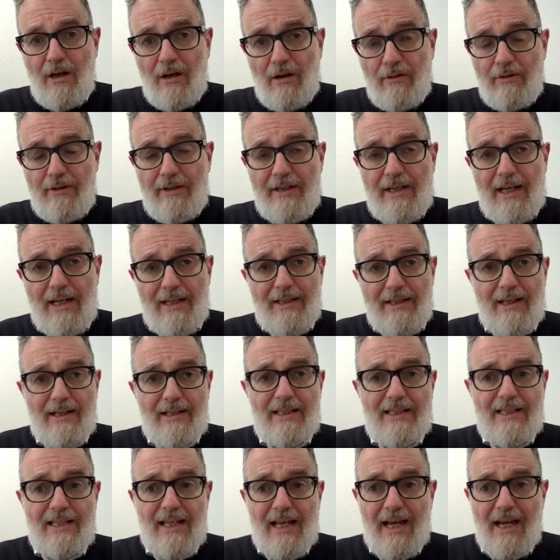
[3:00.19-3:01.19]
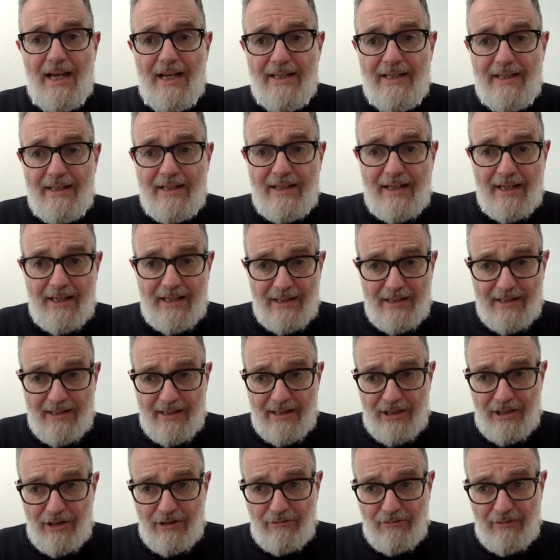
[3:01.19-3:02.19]
On the other side, the
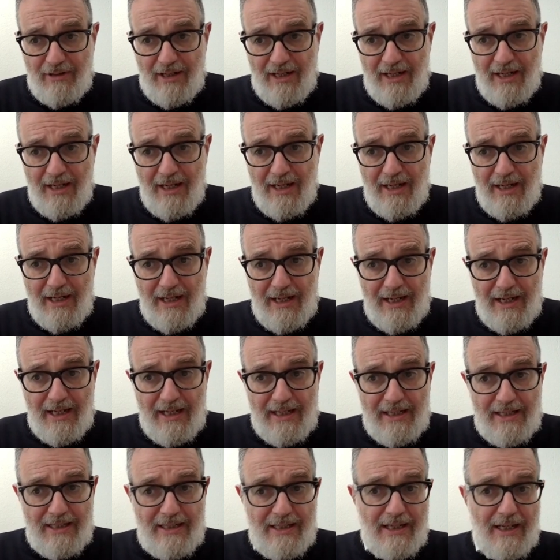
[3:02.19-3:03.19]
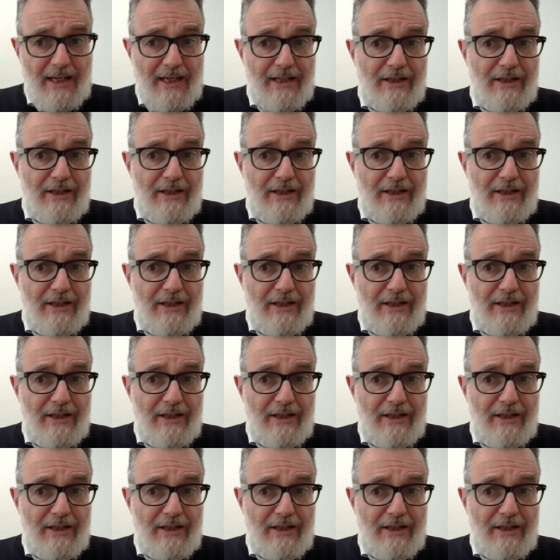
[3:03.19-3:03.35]
industry is